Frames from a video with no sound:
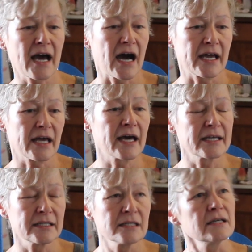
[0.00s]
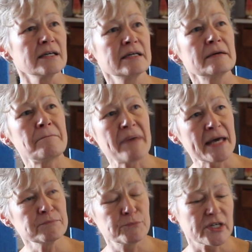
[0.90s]
I had
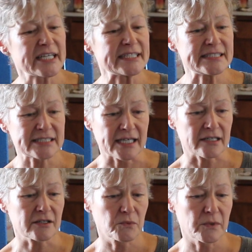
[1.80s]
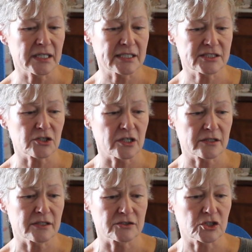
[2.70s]
been pretty sick when I
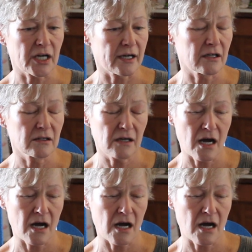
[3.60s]
started the trial,